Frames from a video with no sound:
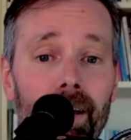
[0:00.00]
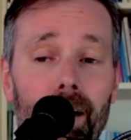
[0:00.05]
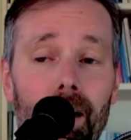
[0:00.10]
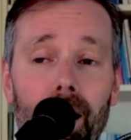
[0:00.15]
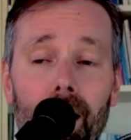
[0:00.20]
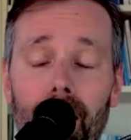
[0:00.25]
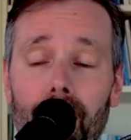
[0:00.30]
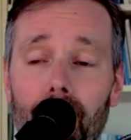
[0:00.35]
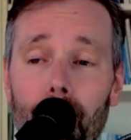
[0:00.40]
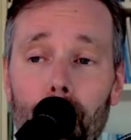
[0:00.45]

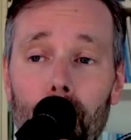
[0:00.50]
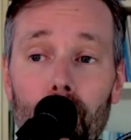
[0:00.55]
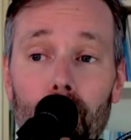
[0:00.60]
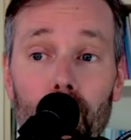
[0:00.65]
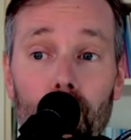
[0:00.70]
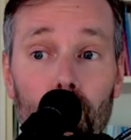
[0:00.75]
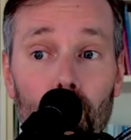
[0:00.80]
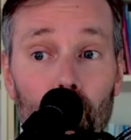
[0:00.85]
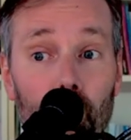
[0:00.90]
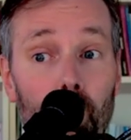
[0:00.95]

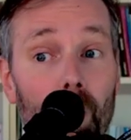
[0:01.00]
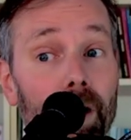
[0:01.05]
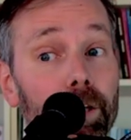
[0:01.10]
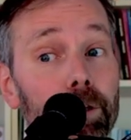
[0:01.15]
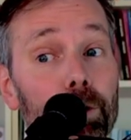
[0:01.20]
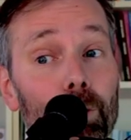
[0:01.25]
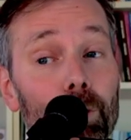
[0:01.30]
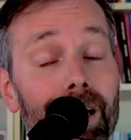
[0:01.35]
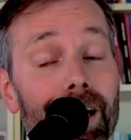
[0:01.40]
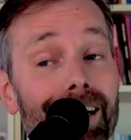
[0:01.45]
When
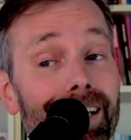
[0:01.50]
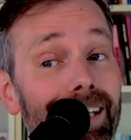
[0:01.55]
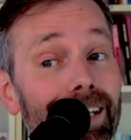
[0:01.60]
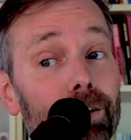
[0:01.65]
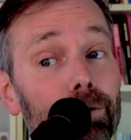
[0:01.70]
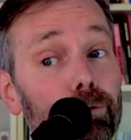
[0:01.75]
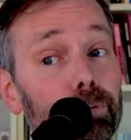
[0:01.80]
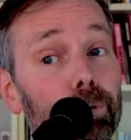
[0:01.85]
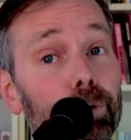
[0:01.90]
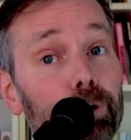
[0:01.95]
you get
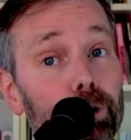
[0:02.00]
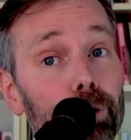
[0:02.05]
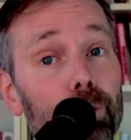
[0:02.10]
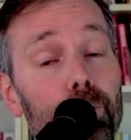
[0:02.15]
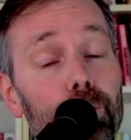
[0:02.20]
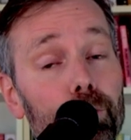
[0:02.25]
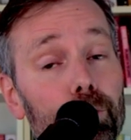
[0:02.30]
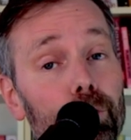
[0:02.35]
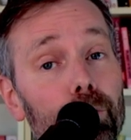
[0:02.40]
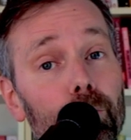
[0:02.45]

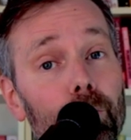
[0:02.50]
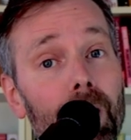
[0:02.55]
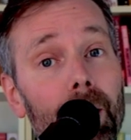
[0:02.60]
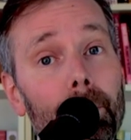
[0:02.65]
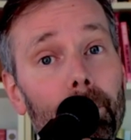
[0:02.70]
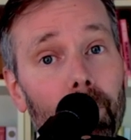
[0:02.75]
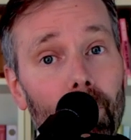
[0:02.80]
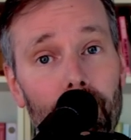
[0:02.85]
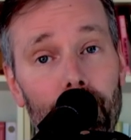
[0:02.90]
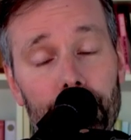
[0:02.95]
introduced to a
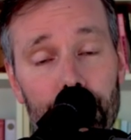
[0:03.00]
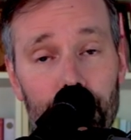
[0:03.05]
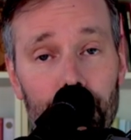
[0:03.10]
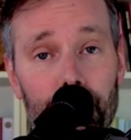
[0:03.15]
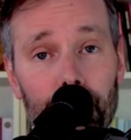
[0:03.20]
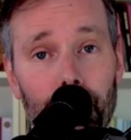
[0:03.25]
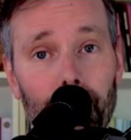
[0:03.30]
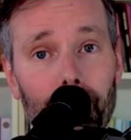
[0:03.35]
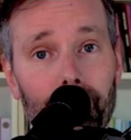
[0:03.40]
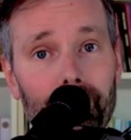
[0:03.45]

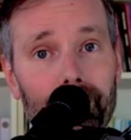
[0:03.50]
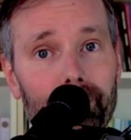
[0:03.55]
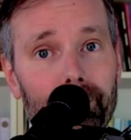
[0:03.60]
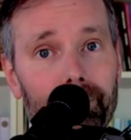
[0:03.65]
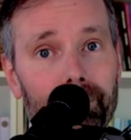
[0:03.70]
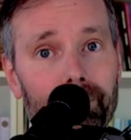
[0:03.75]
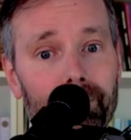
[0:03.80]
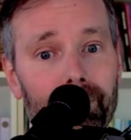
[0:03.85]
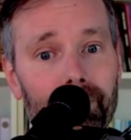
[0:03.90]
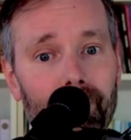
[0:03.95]
posture,
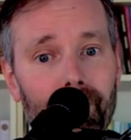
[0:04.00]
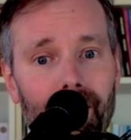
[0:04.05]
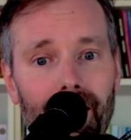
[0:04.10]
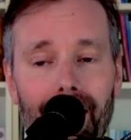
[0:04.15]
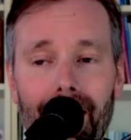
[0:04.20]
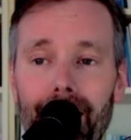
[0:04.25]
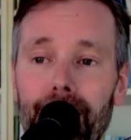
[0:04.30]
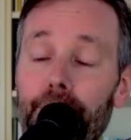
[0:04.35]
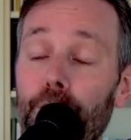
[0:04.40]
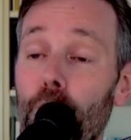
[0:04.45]

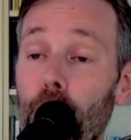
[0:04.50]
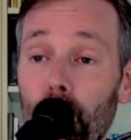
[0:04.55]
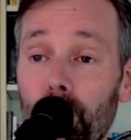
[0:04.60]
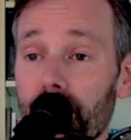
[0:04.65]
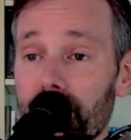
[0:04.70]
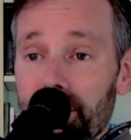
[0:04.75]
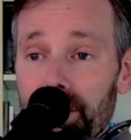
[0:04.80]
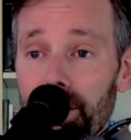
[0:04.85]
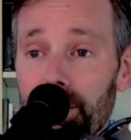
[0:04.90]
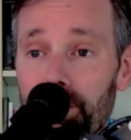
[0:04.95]
and a yoga
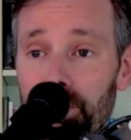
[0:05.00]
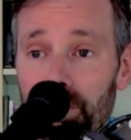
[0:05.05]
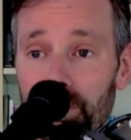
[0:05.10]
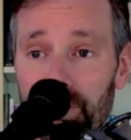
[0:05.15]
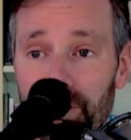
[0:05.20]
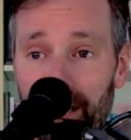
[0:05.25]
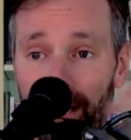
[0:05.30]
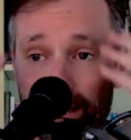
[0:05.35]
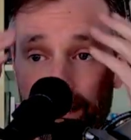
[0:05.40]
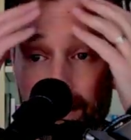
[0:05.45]
teacher
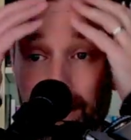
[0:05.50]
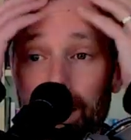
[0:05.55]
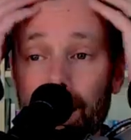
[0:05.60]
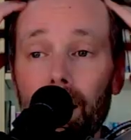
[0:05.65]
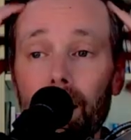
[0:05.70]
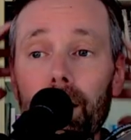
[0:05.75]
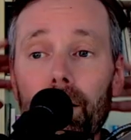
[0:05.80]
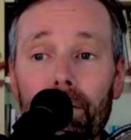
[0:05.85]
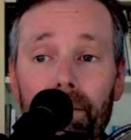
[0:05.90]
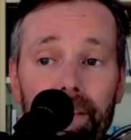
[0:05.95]
says,
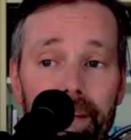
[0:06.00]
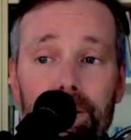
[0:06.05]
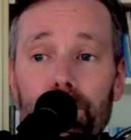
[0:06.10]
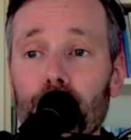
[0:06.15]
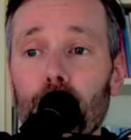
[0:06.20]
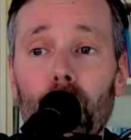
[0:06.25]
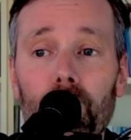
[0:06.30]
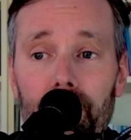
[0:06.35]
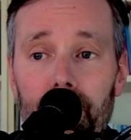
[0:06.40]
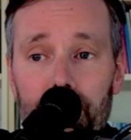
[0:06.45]
this
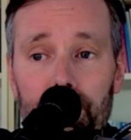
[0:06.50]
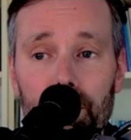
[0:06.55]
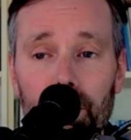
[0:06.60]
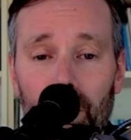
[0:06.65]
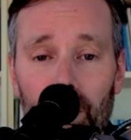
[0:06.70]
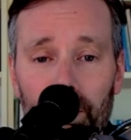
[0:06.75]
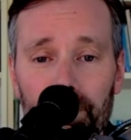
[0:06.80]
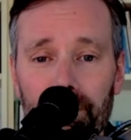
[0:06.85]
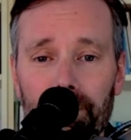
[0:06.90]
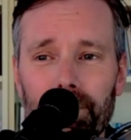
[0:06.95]
one is
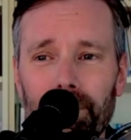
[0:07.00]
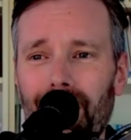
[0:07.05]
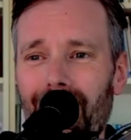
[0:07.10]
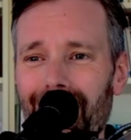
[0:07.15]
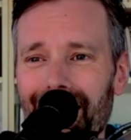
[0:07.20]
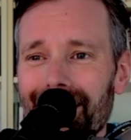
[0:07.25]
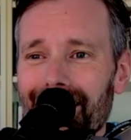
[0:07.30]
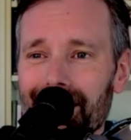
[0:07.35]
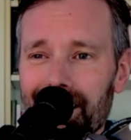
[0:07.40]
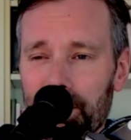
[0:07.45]
called
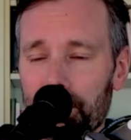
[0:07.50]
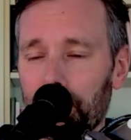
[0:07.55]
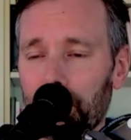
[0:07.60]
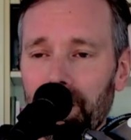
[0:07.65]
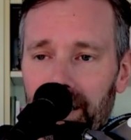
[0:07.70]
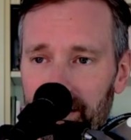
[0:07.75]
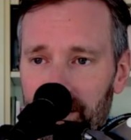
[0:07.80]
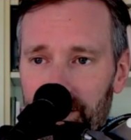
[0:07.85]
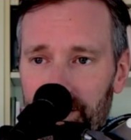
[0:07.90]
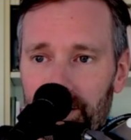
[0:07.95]
flying
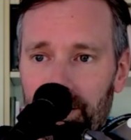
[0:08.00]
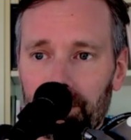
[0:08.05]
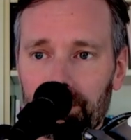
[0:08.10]
splits.